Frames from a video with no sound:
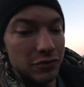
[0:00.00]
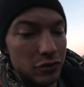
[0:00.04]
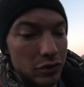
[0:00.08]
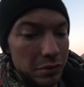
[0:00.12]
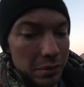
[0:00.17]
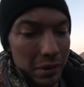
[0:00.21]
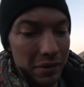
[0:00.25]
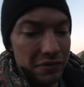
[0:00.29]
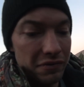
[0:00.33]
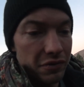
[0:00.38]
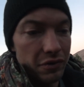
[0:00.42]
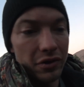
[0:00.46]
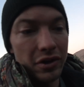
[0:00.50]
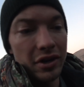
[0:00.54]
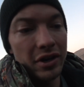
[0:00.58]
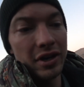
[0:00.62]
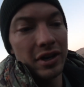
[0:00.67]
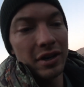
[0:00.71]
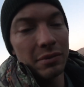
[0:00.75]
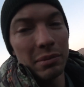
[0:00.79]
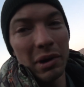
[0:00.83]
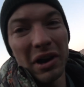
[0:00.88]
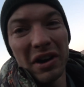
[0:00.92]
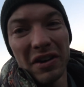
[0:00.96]
4x4
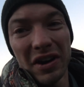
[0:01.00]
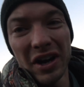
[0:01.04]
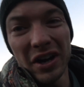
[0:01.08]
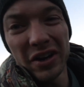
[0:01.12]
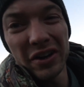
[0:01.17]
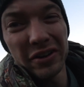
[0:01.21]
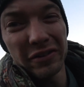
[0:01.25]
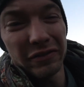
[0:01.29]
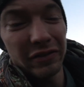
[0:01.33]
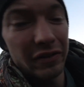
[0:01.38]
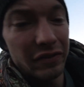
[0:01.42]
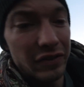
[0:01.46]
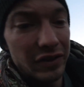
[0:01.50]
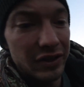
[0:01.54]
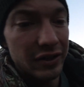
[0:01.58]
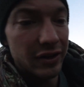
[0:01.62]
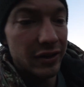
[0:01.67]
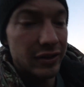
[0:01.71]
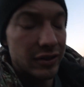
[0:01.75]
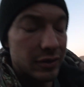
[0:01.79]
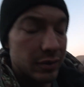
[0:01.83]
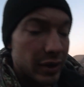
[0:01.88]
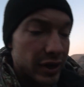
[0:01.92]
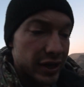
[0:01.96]
about 150
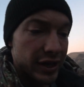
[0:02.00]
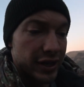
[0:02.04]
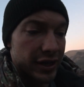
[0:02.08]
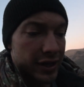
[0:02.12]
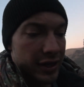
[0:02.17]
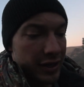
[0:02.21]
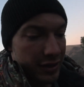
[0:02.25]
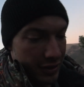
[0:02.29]
yards away.